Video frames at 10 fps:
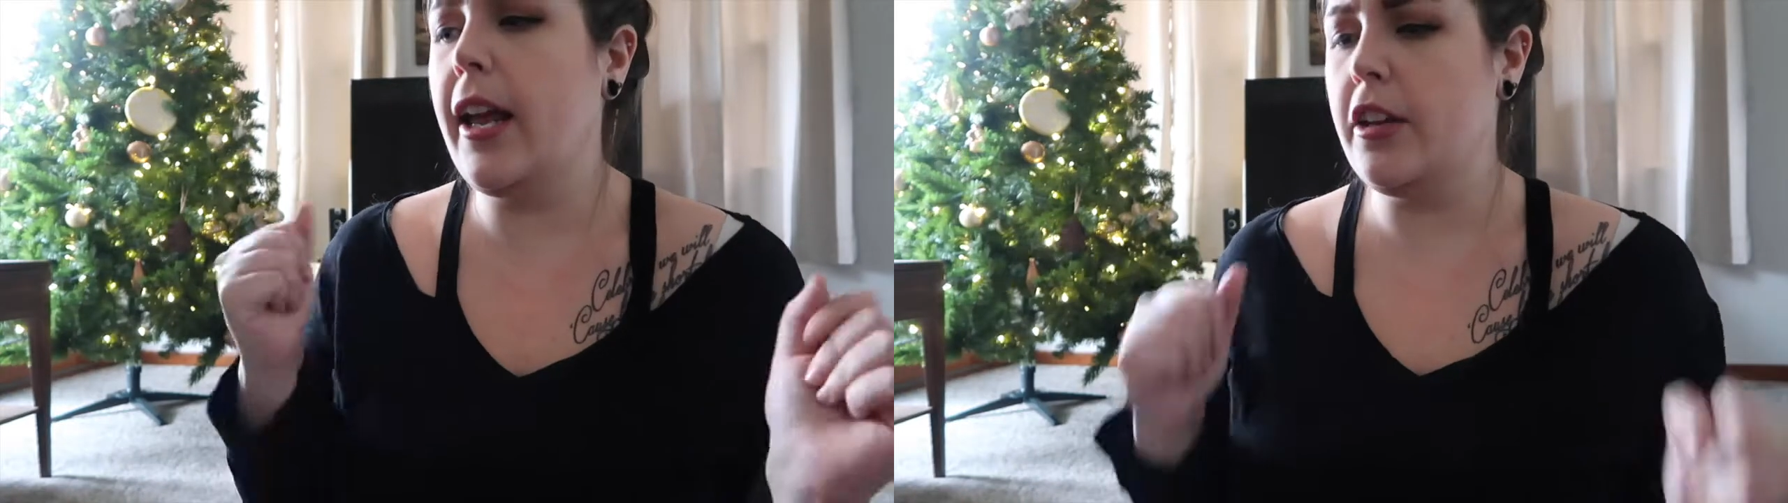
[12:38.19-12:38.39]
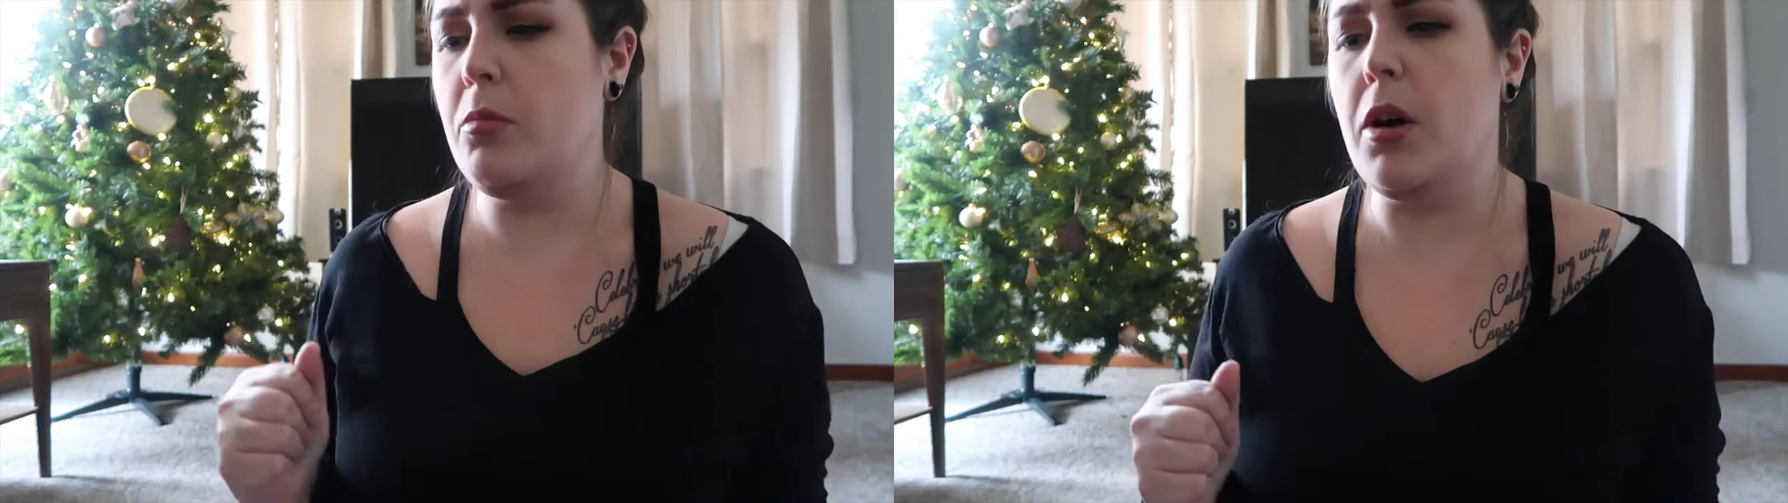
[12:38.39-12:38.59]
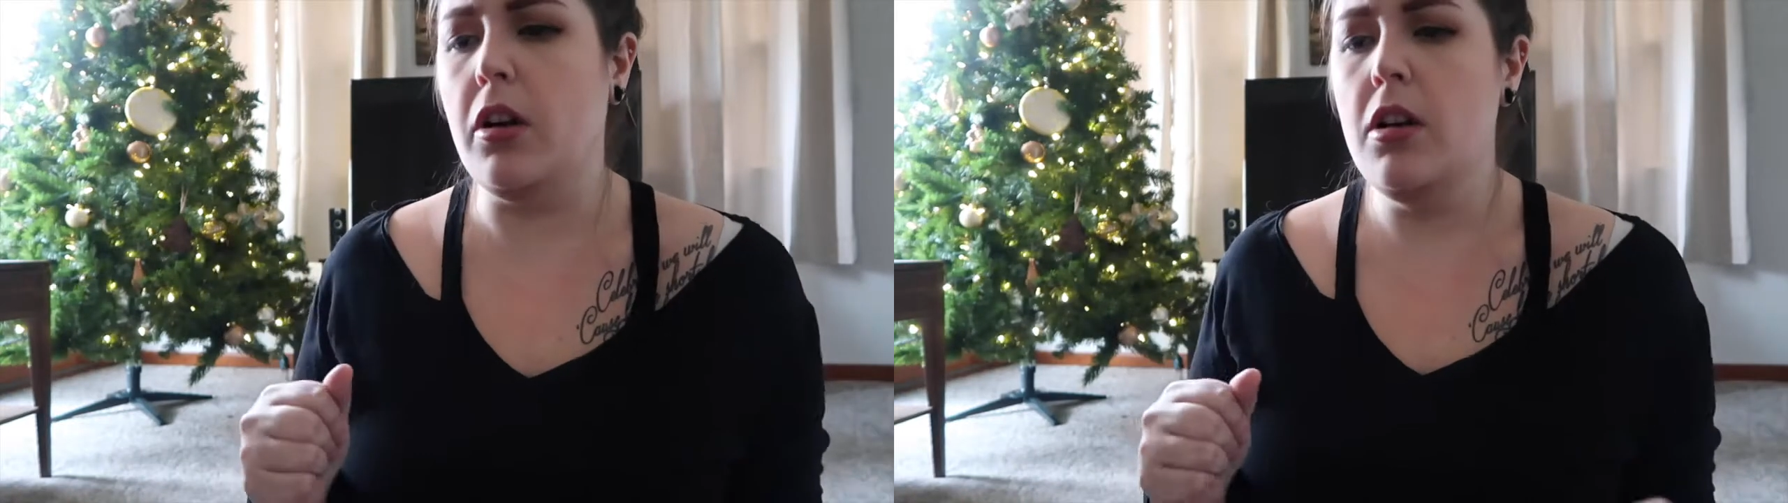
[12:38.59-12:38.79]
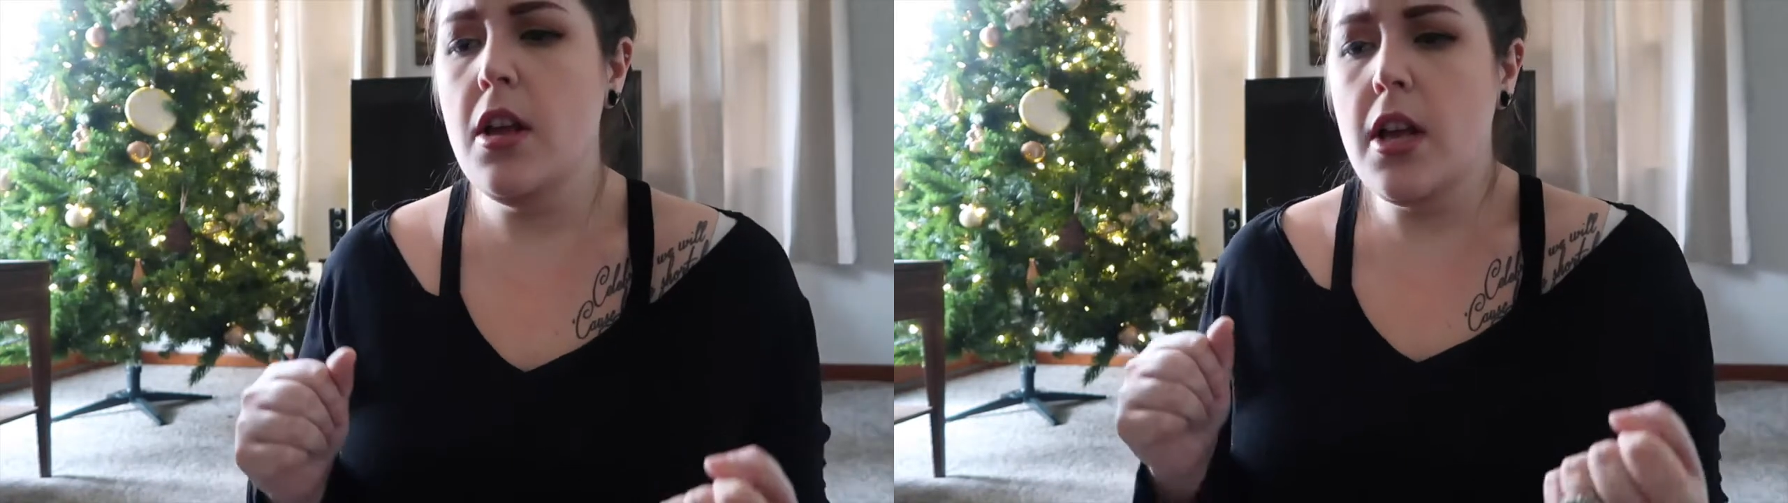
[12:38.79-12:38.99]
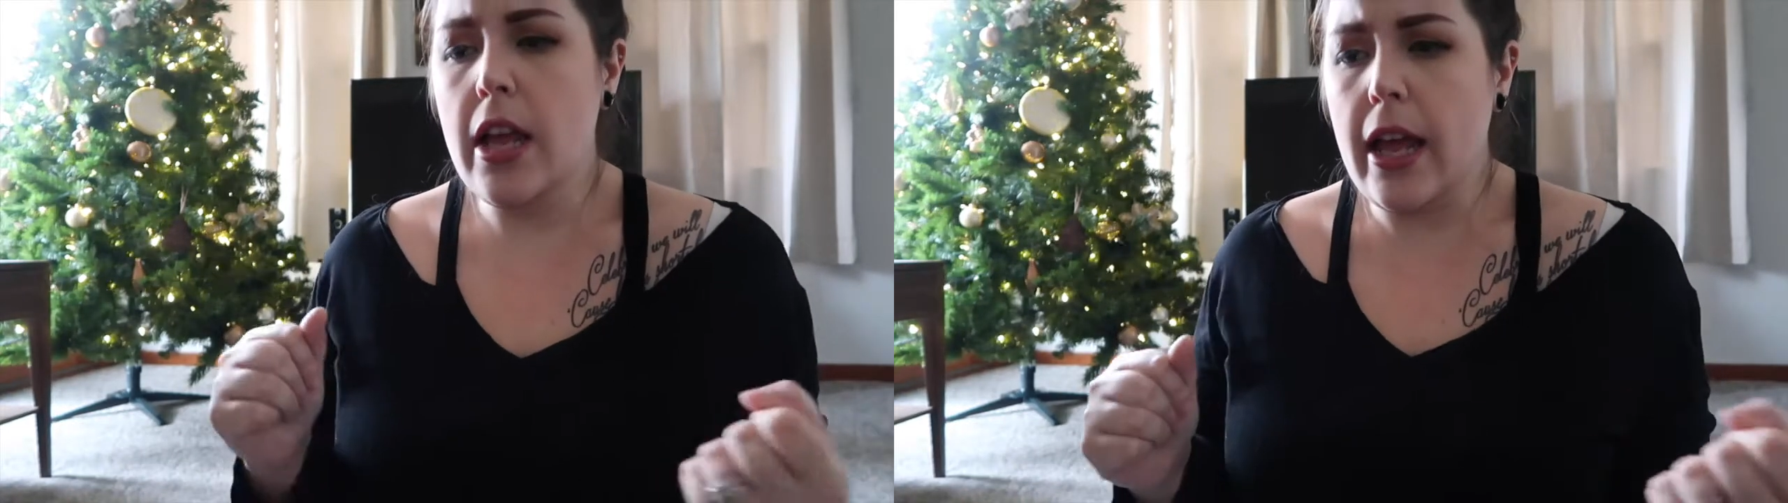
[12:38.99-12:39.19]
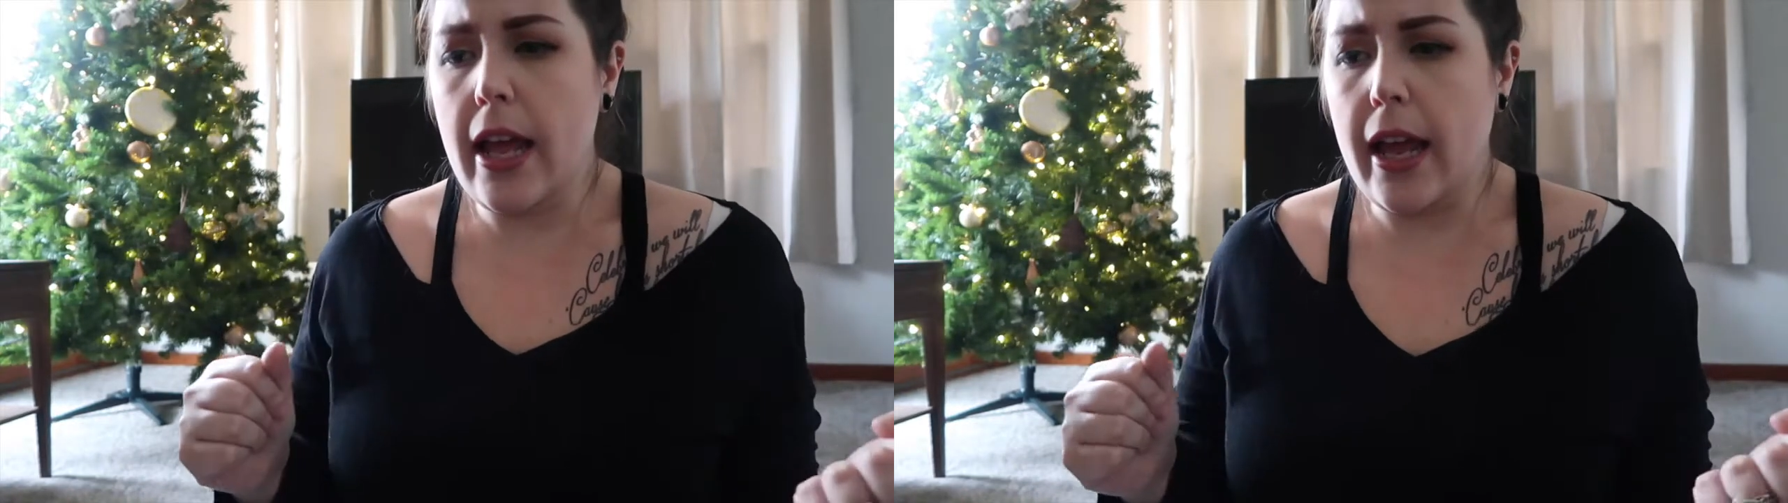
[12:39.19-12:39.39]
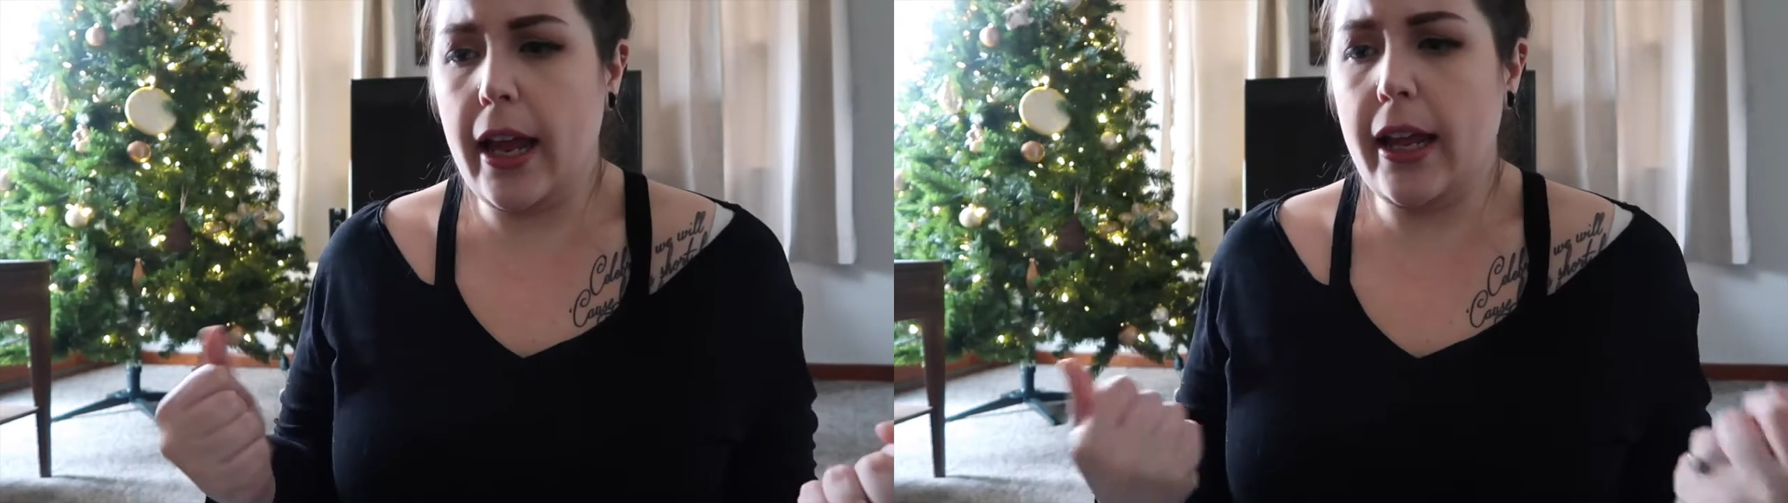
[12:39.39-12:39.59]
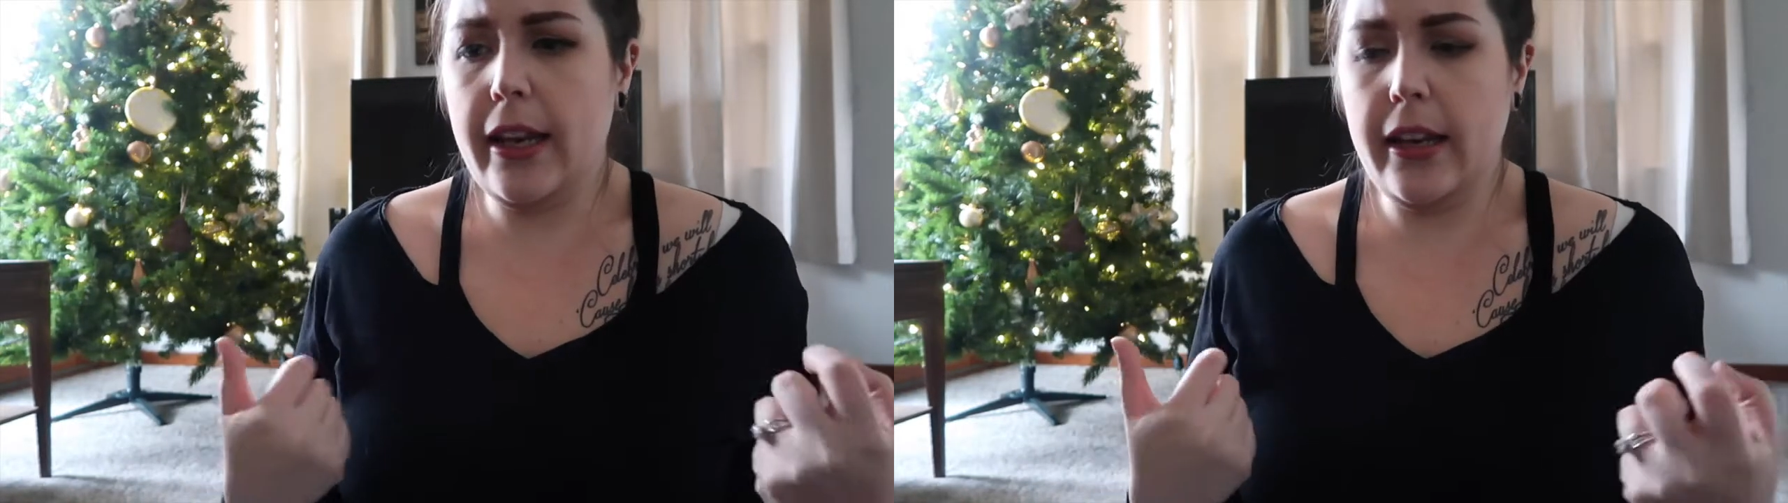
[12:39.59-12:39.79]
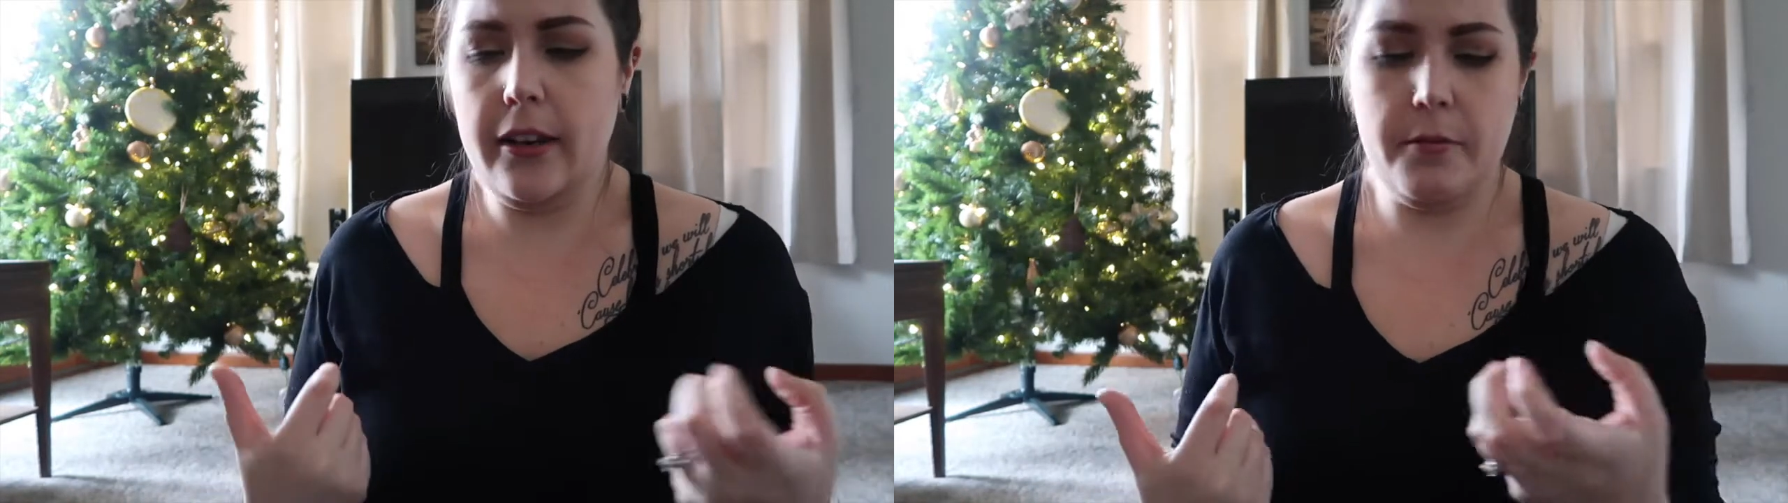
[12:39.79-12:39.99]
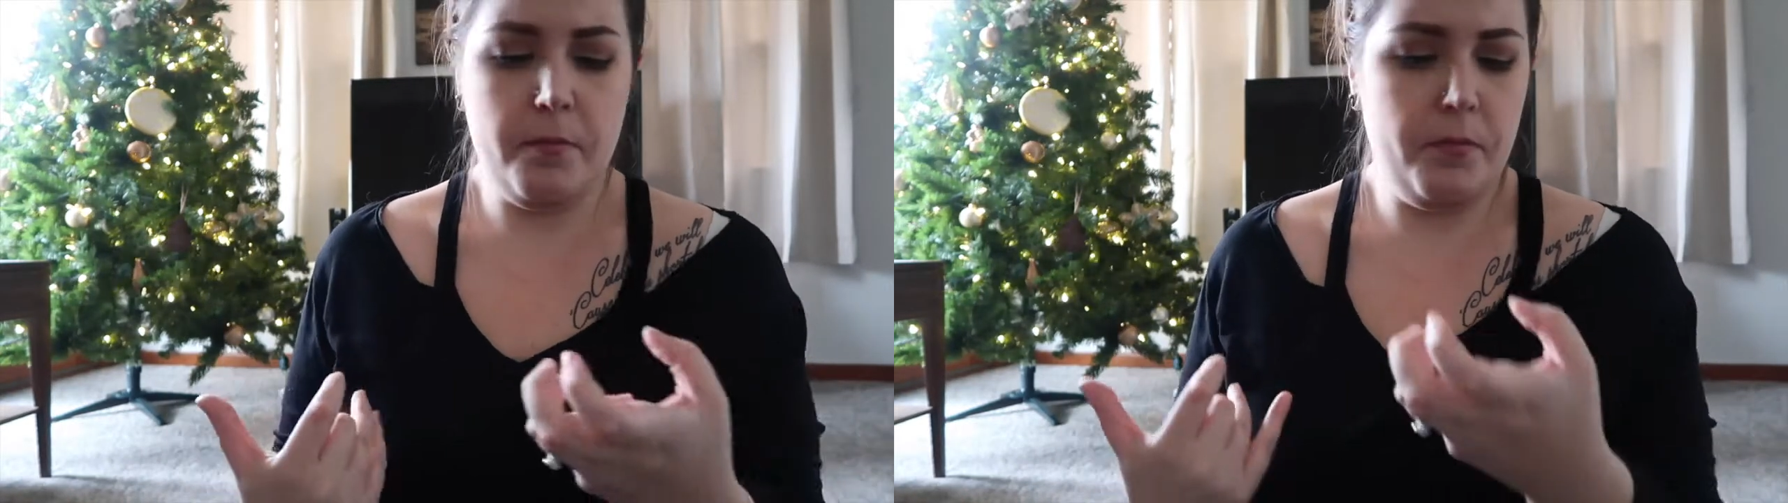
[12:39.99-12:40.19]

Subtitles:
catch them all. And